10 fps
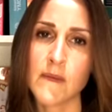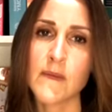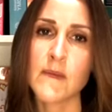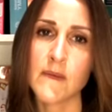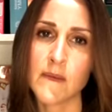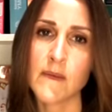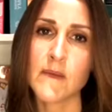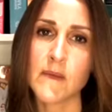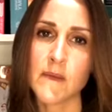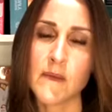
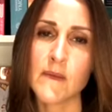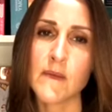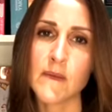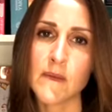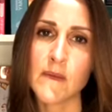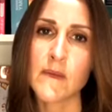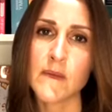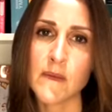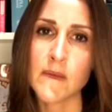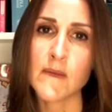
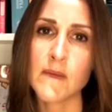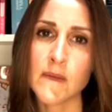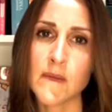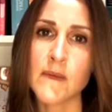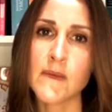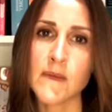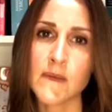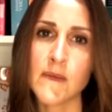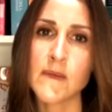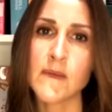
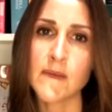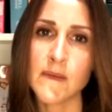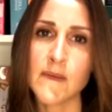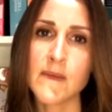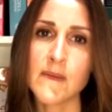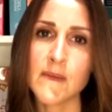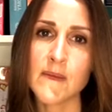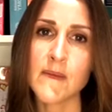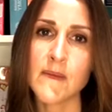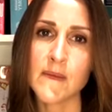
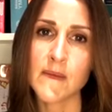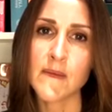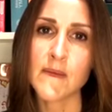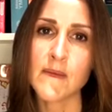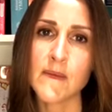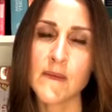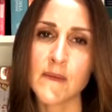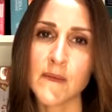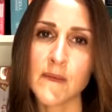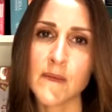
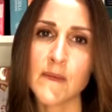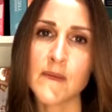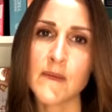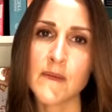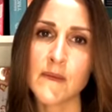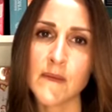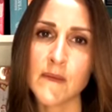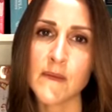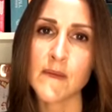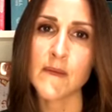This person isn't speaking.